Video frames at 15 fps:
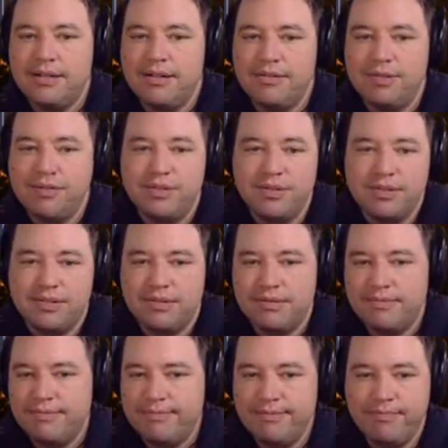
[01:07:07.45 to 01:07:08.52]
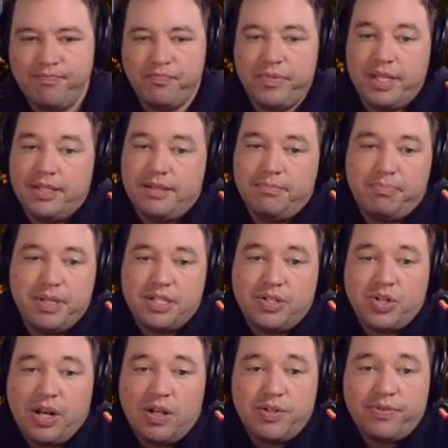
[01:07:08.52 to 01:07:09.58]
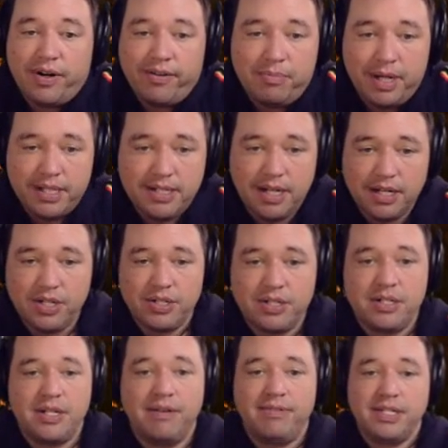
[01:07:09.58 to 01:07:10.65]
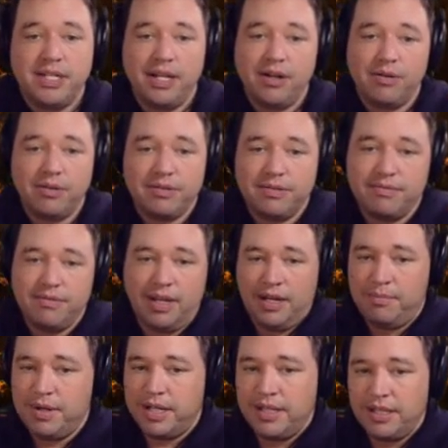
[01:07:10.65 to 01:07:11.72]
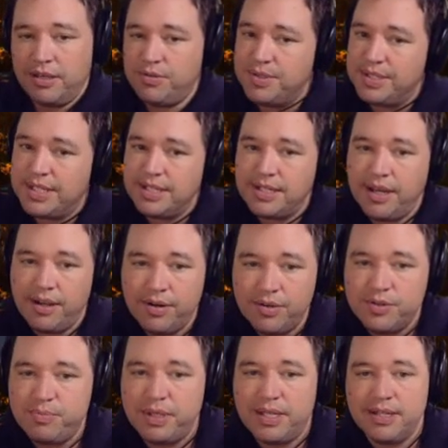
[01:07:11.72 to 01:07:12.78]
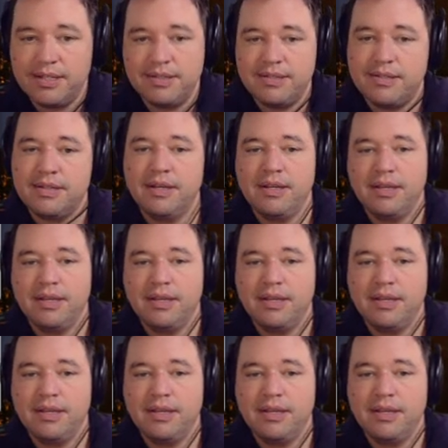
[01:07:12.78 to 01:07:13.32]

This is it's a challenge for everybody. It's not just dev container. It's anybody that uses containers, because